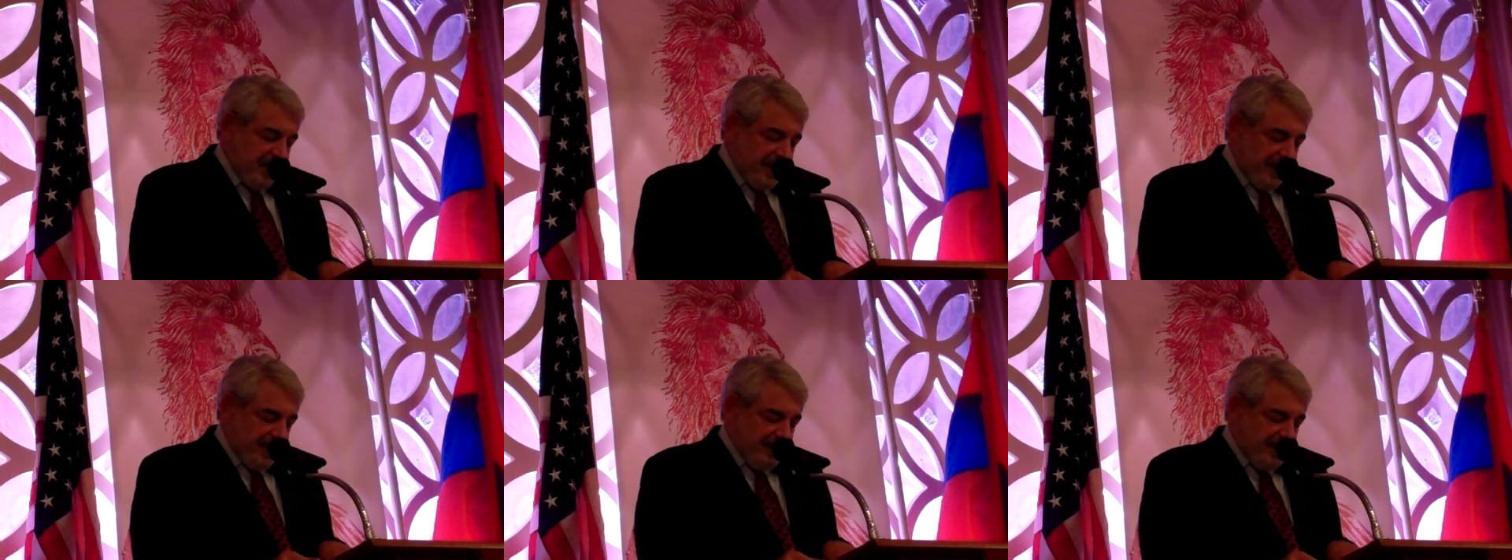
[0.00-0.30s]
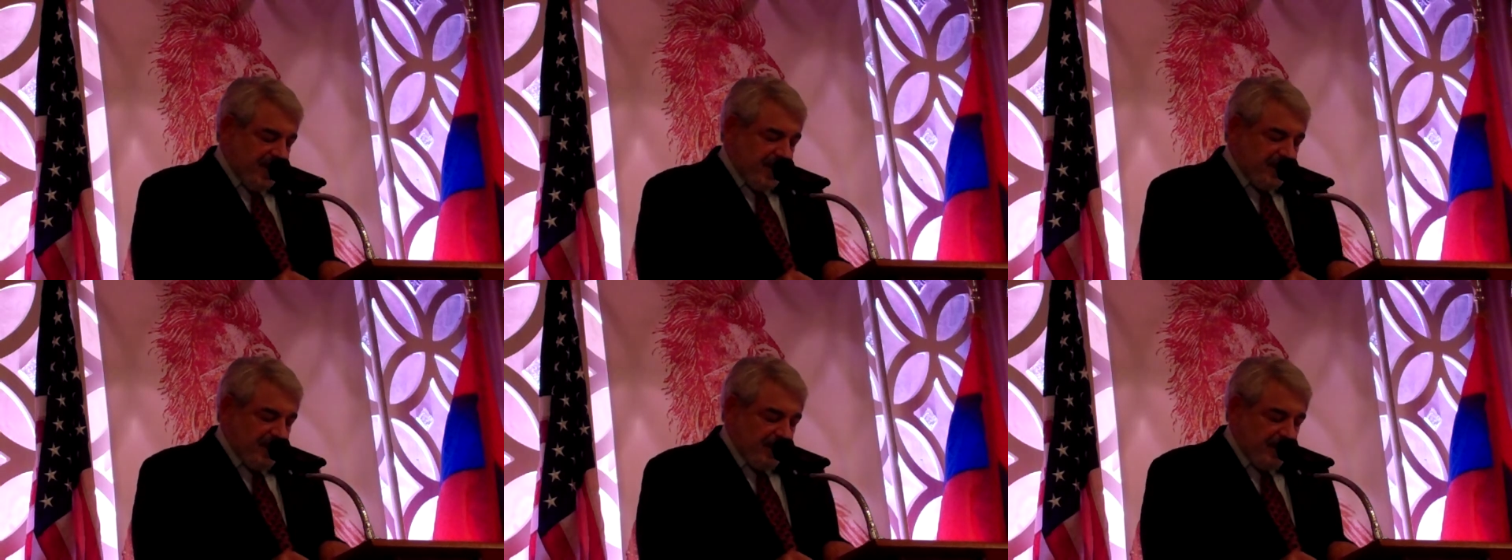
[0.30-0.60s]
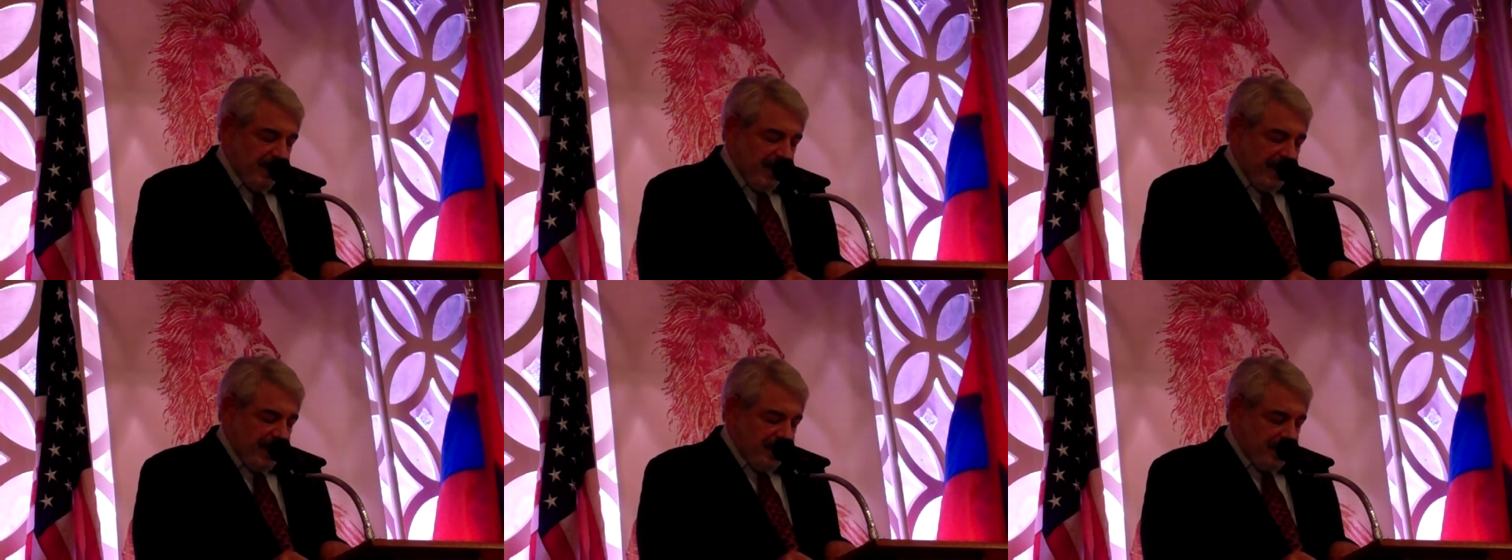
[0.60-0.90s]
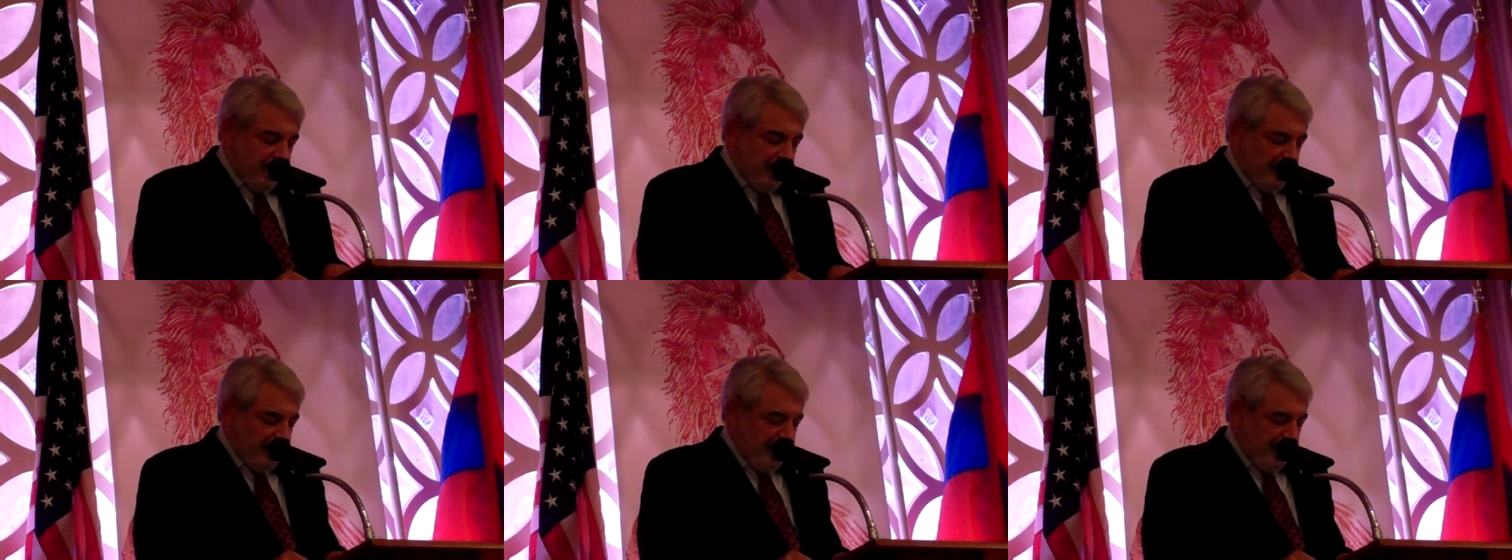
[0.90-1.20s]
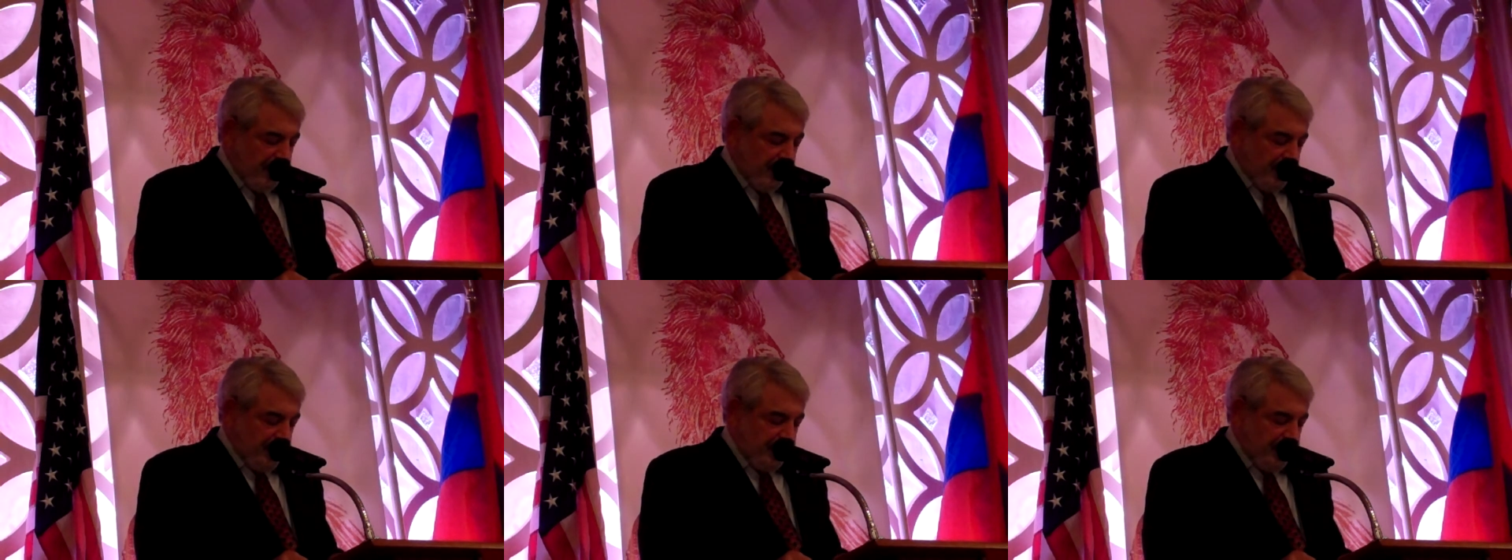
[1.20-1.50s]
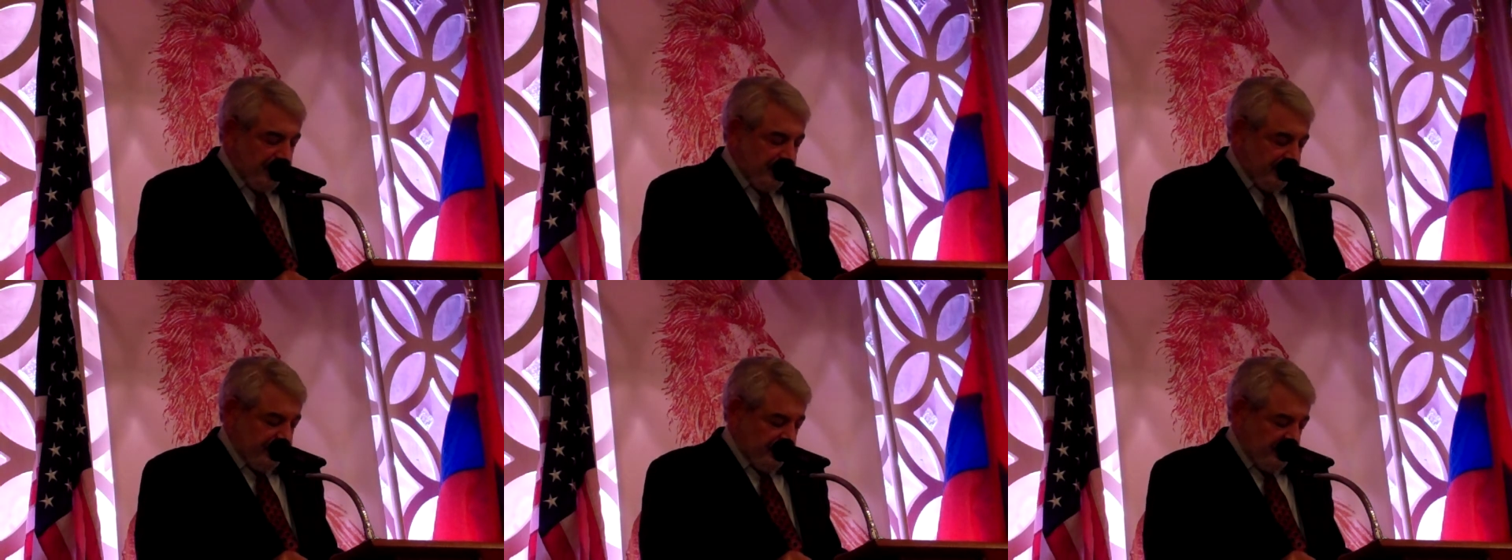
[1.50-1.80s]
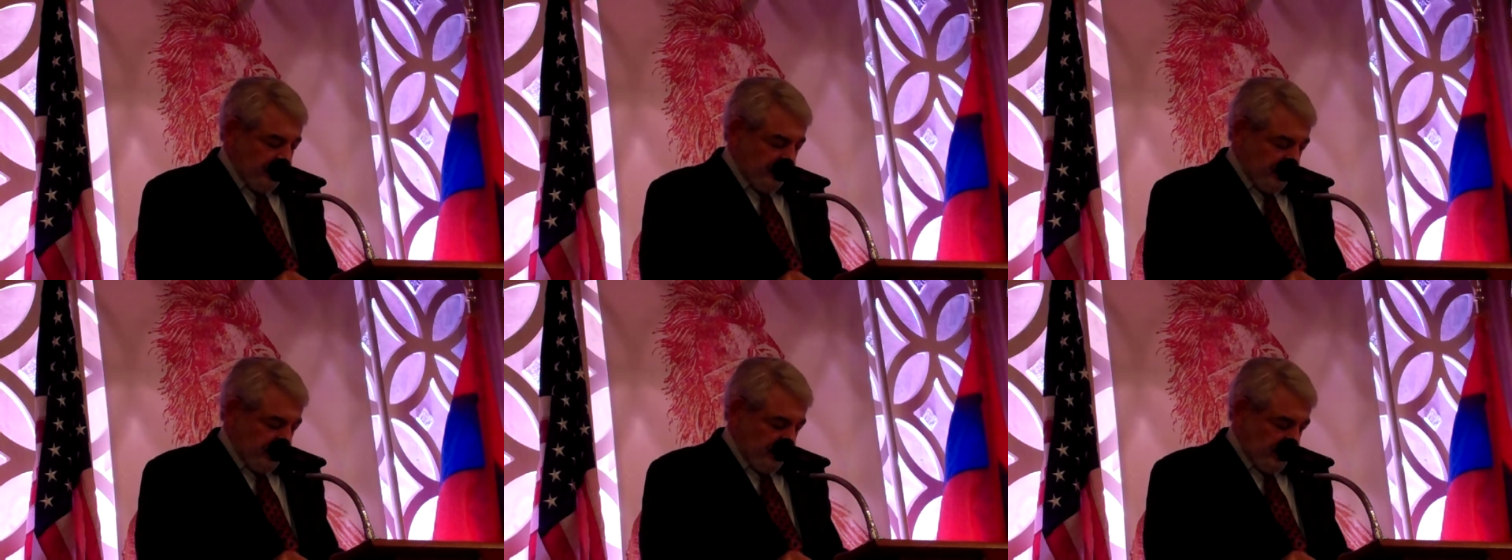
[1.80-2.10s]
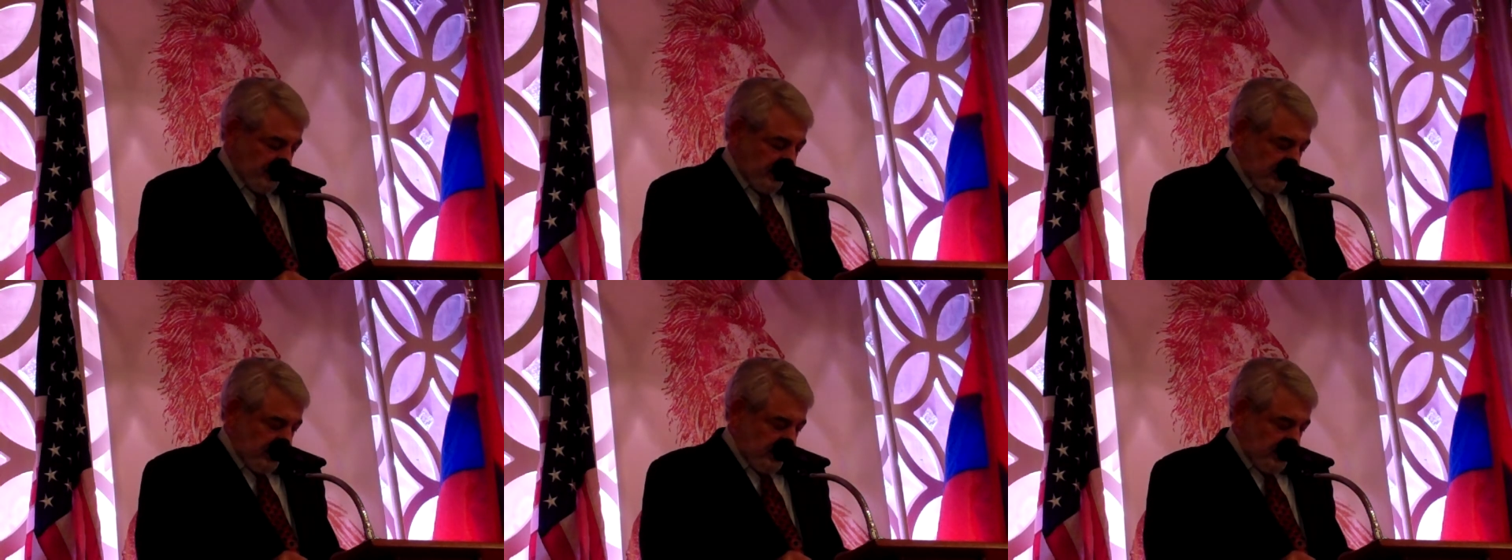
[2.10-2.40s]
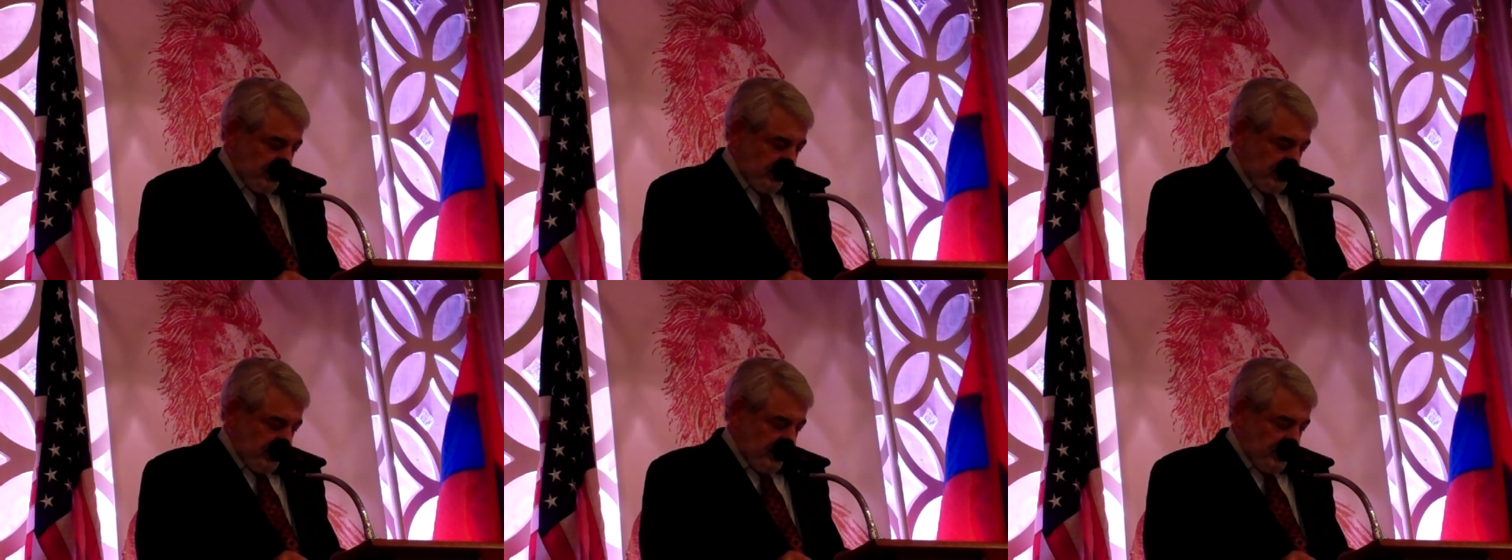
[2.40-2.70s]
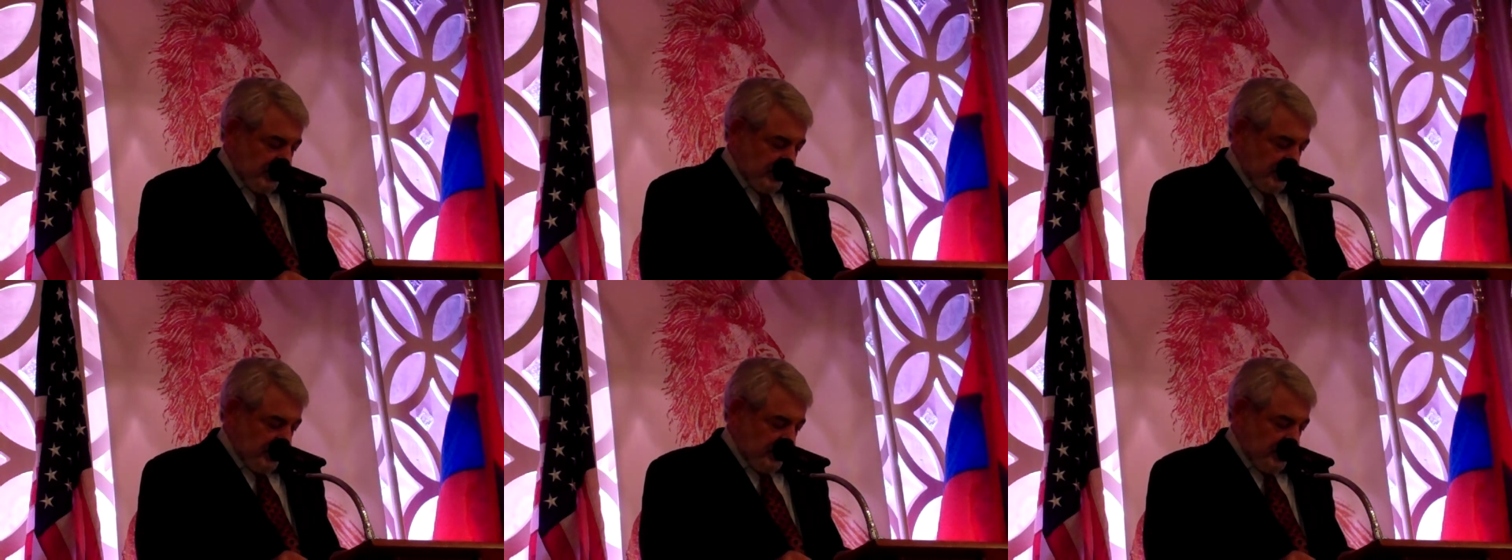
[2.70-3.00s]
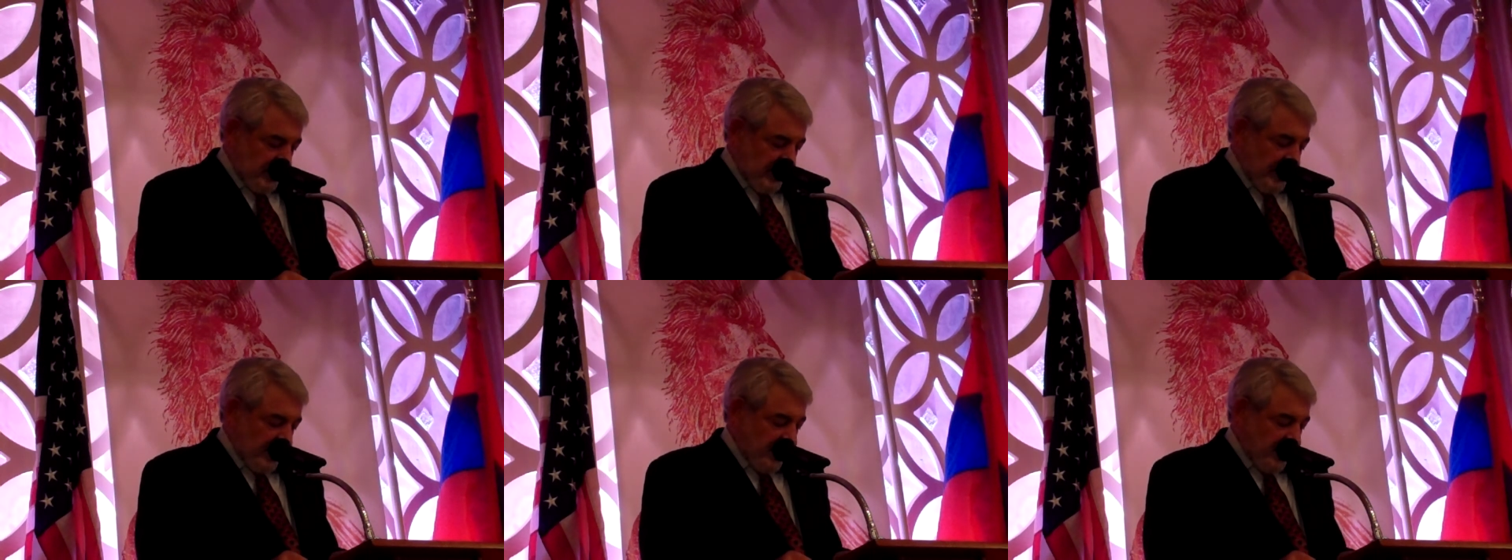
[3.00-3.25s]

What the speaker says: to beat the man to a pulp. When